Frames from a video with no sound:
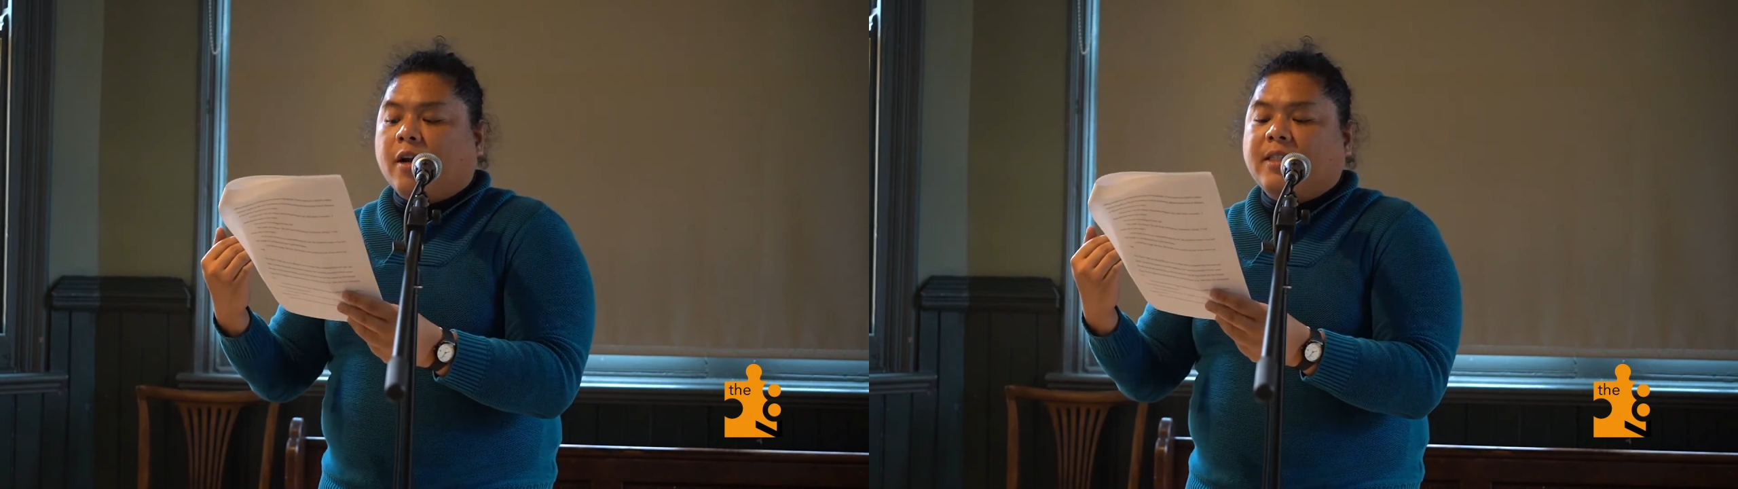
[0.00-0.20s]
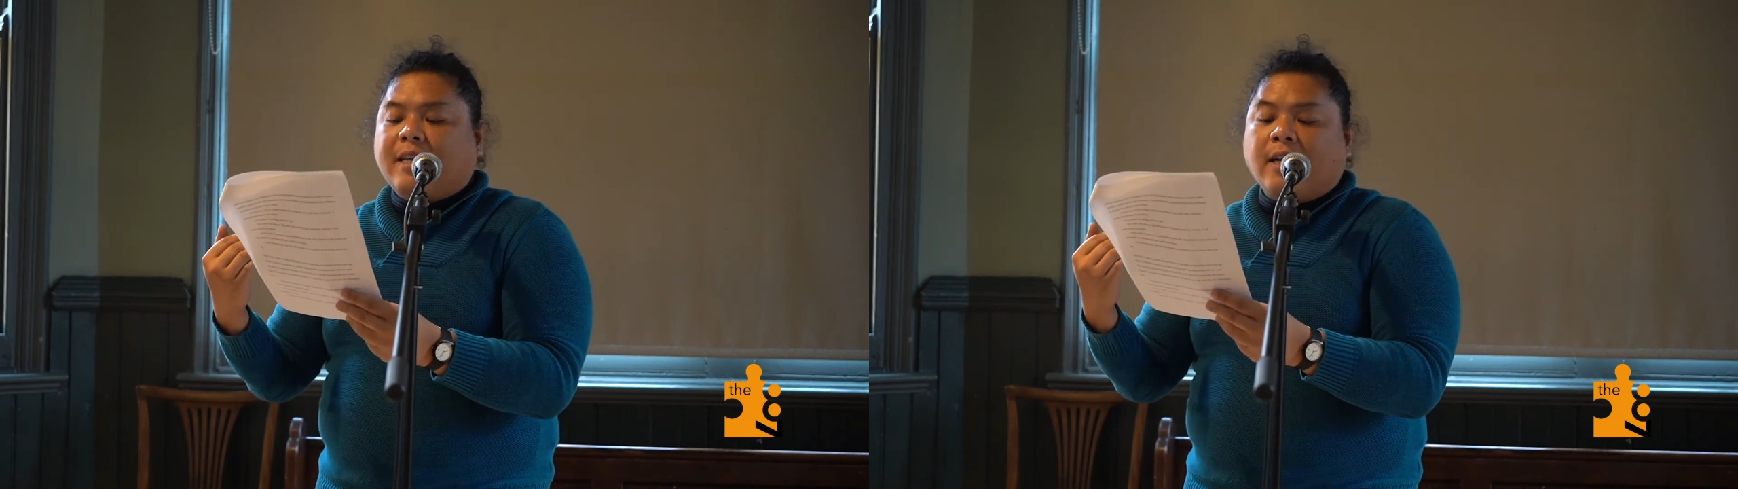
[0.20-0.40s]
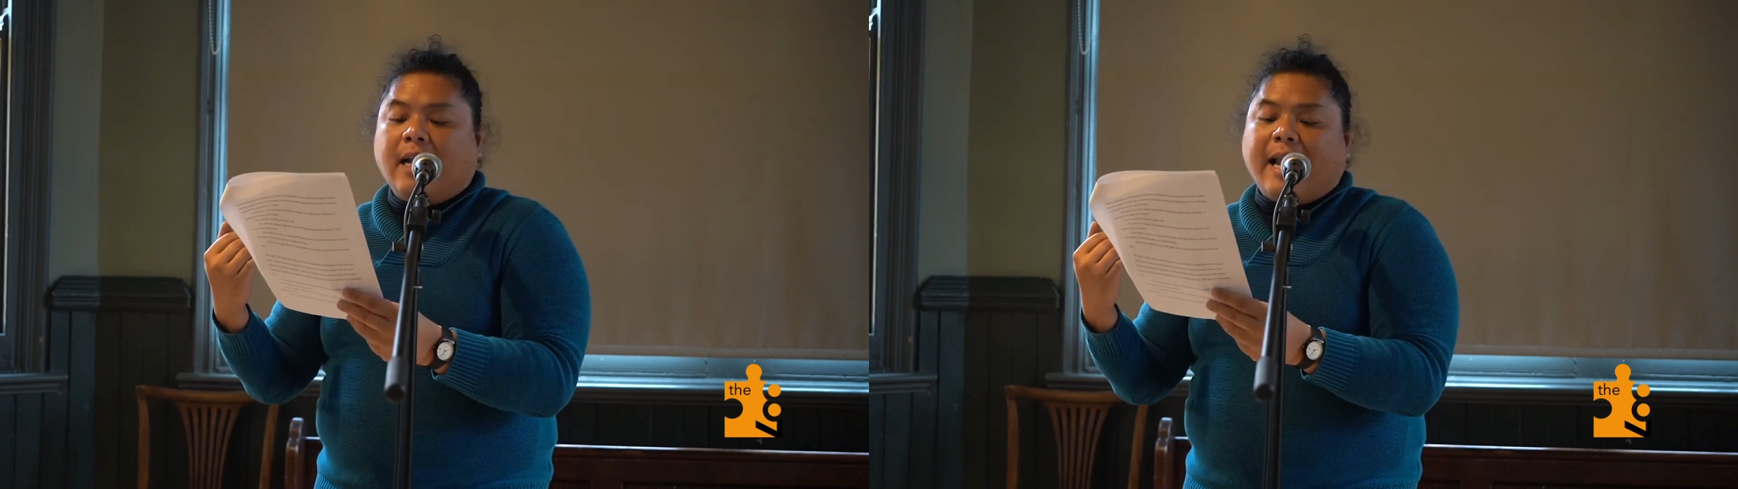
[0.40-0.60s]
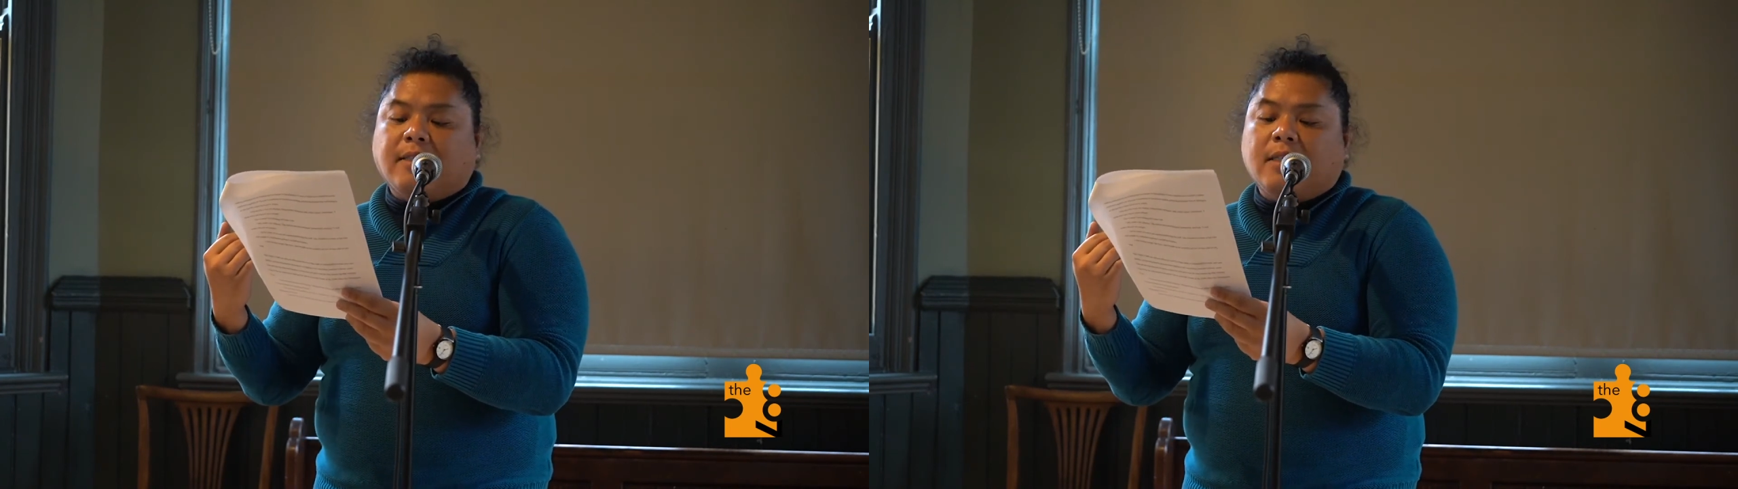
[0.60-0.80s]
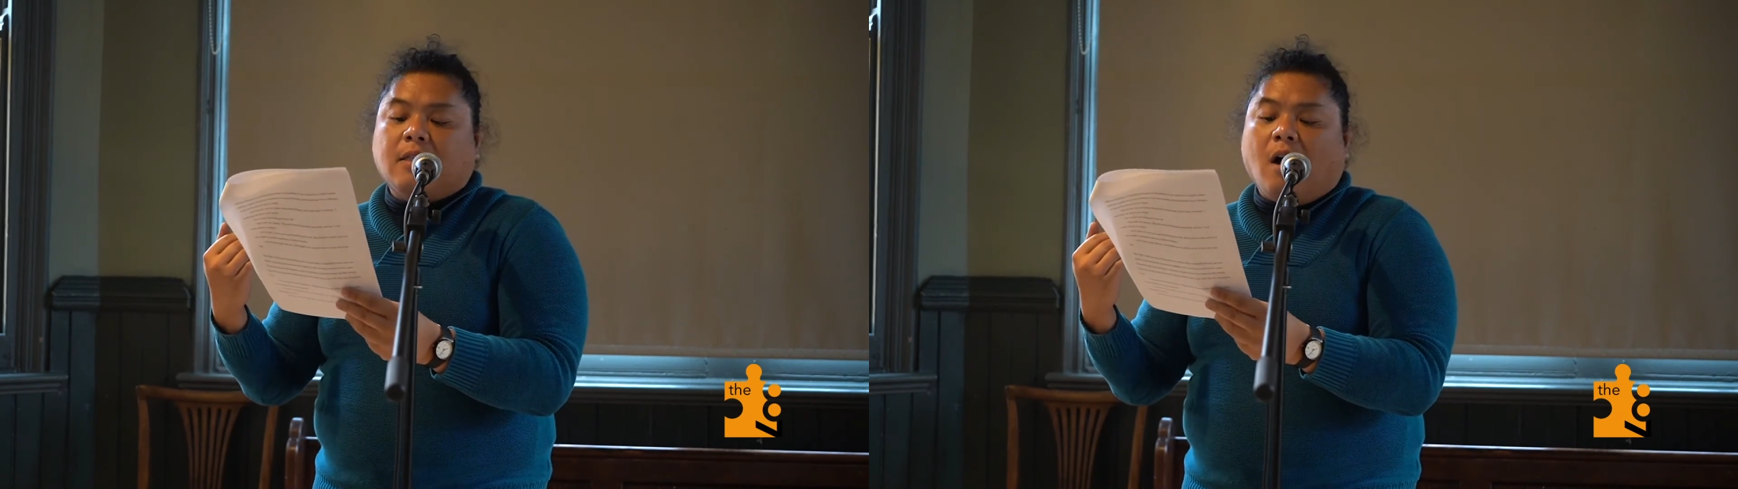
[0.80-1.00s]
her
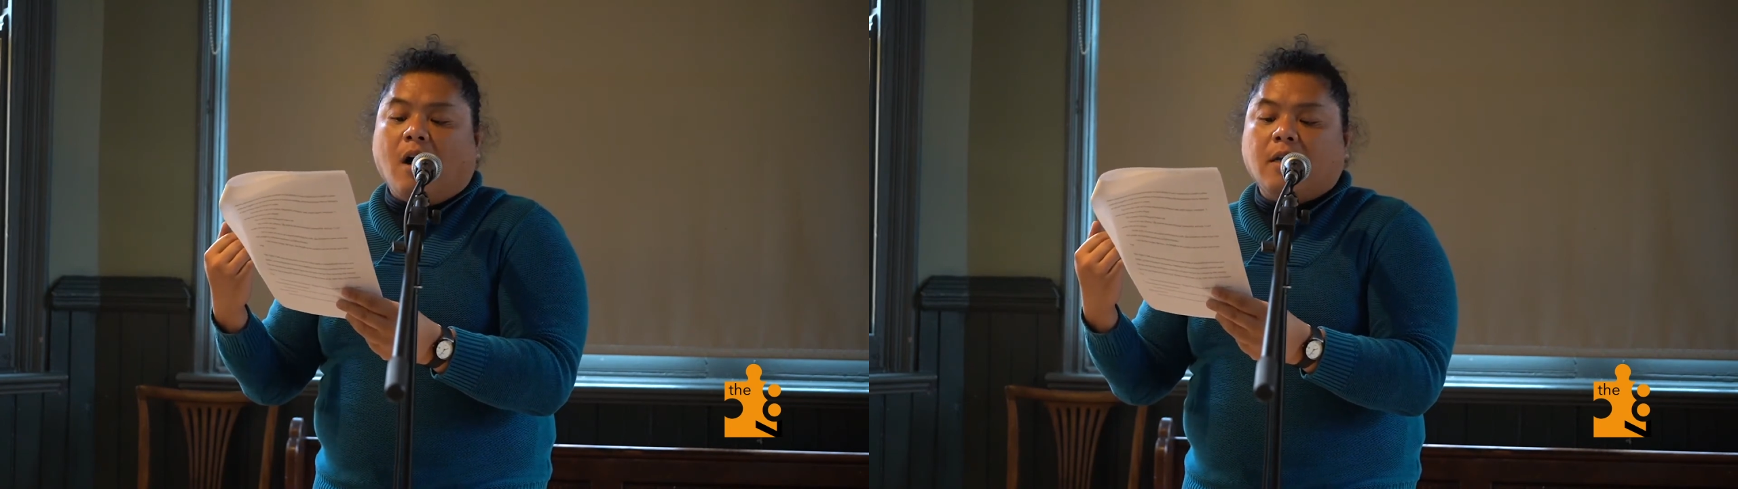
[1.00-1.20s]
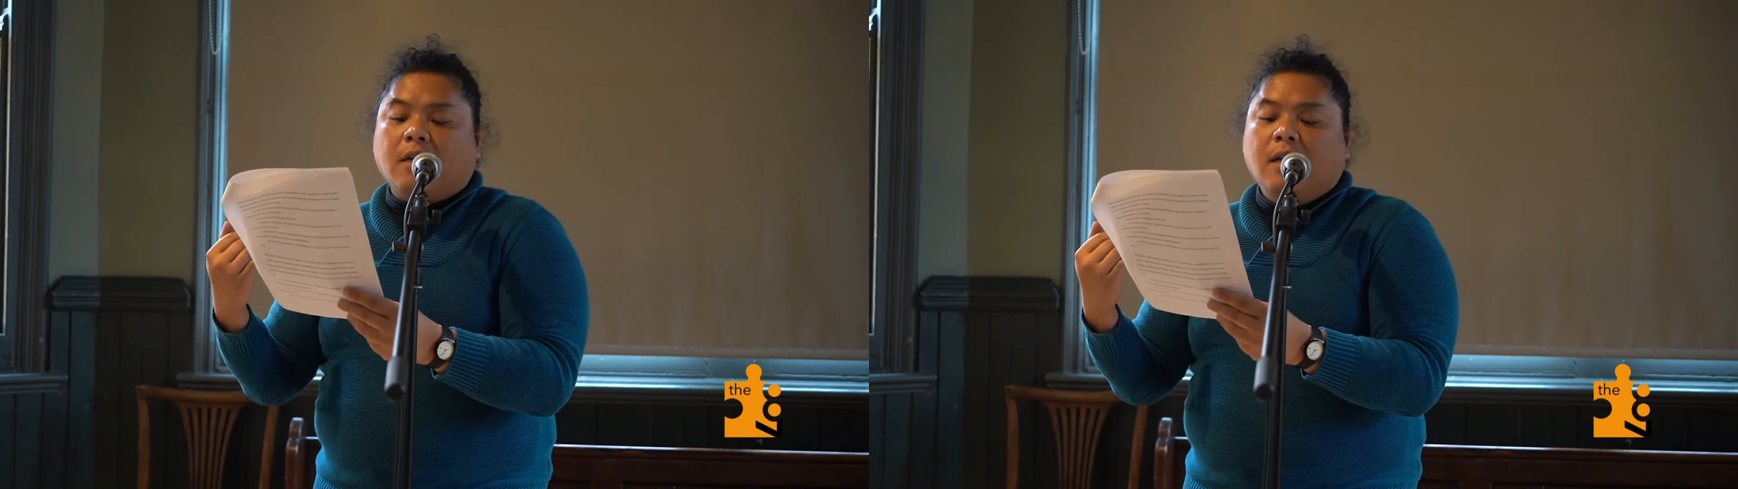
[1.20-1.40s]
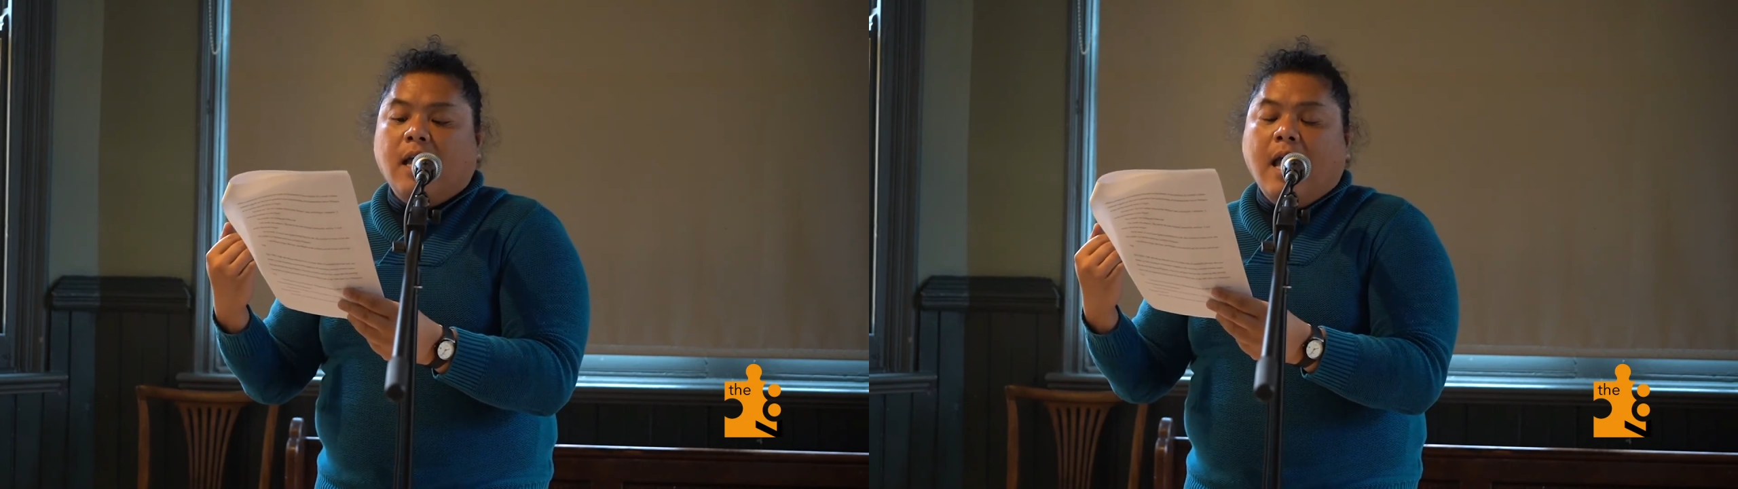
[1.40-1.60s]
sunglasses on.